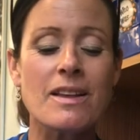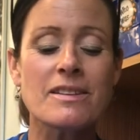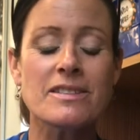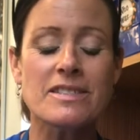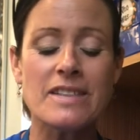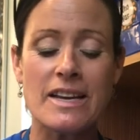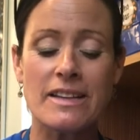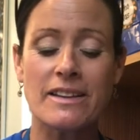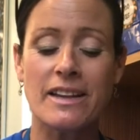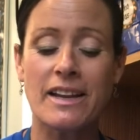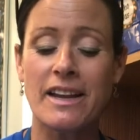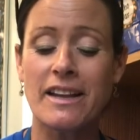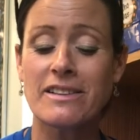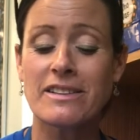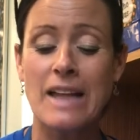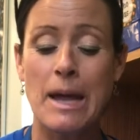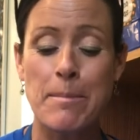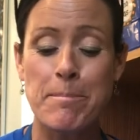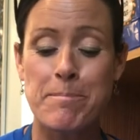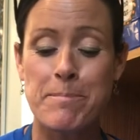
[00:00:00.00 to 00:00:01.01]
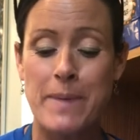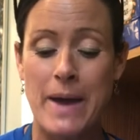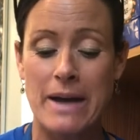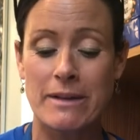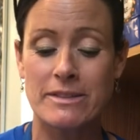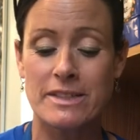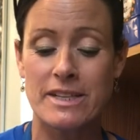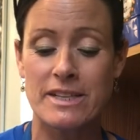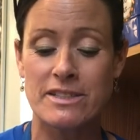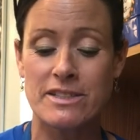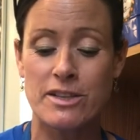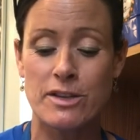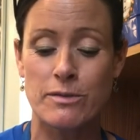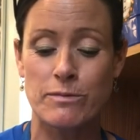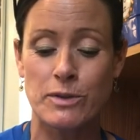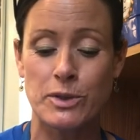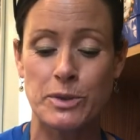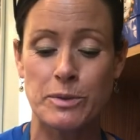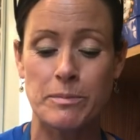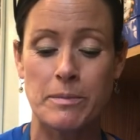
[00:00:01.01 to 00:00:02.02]
Suddenly, Clem bounded into the
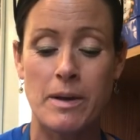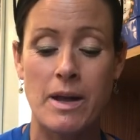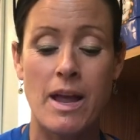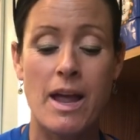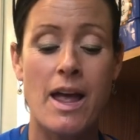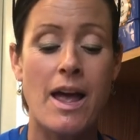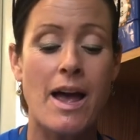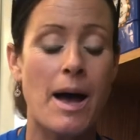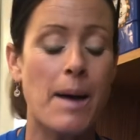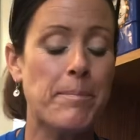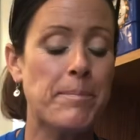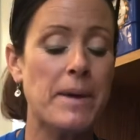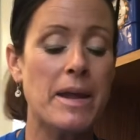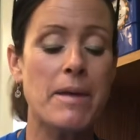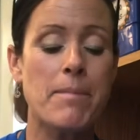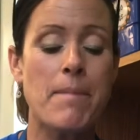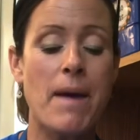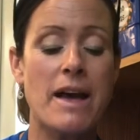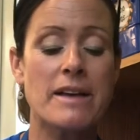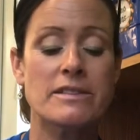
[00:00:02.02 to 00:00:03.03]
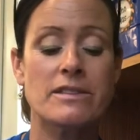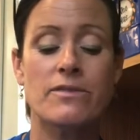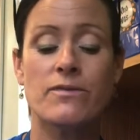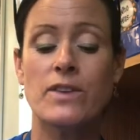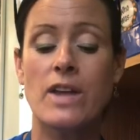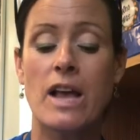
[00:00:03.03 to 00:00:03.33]
room, a big mass of